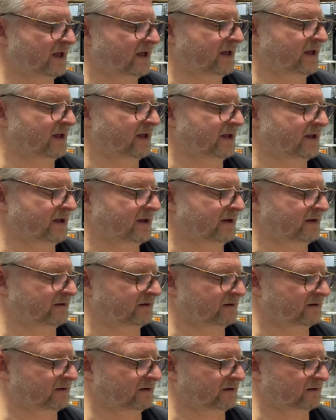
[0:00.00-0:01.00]
And
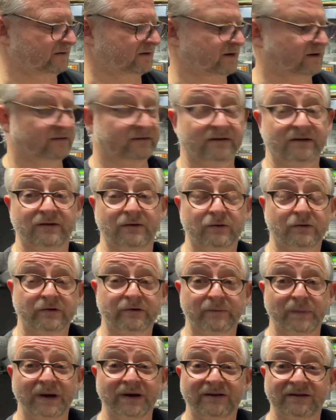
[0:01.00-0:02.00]
there is a
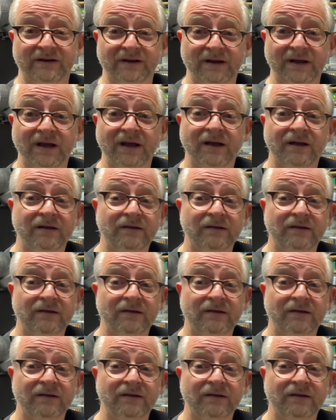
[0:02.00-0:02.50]
USB-C